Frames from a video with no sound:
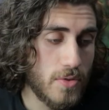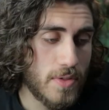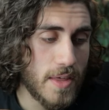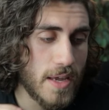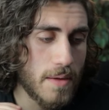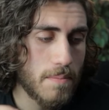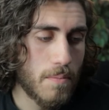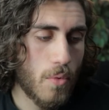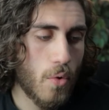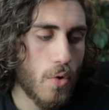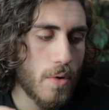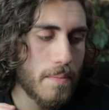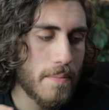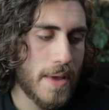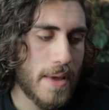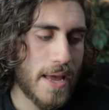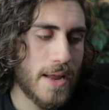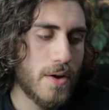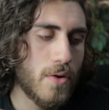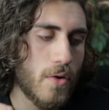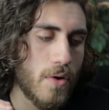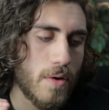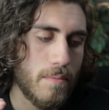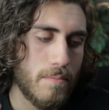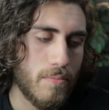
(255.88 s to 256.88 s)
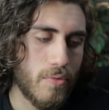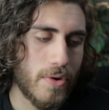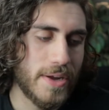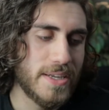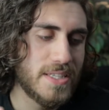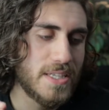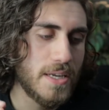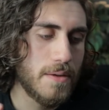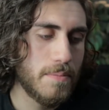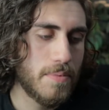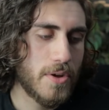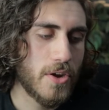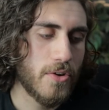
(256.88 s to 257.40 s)
Do you think more men are
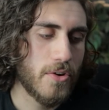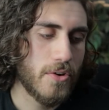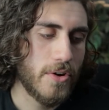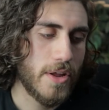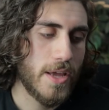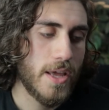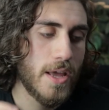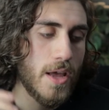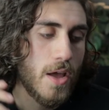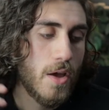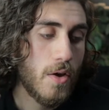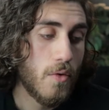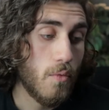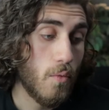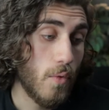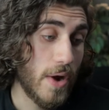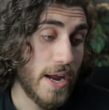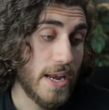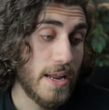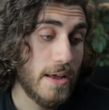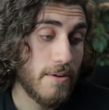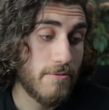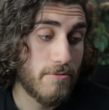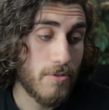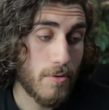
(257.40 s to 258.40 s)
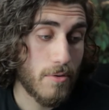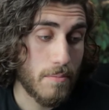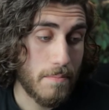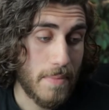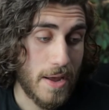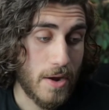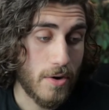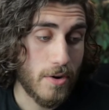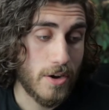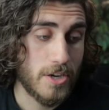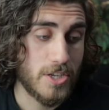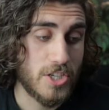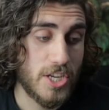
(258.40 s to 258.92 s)
embracing purity, waiting for
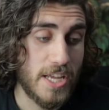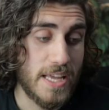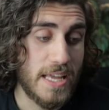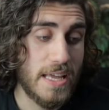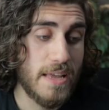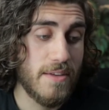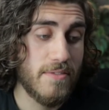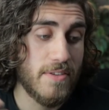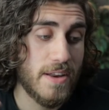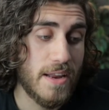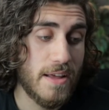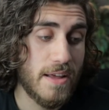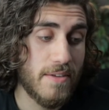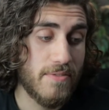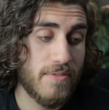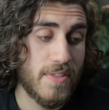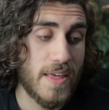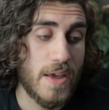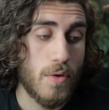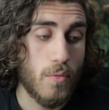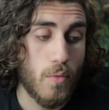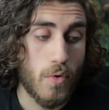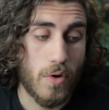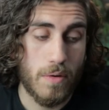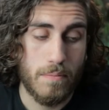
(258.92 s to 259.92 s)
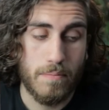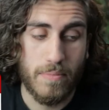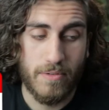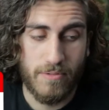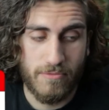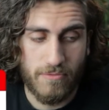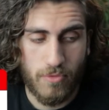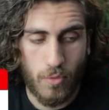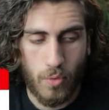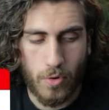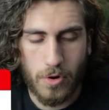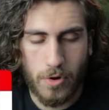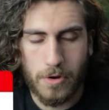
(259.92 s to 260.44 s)
marriage, even if they weren't
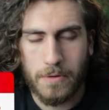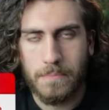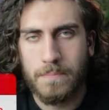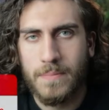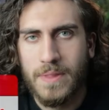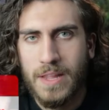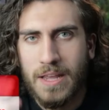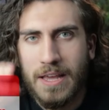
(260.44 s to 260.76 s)
before?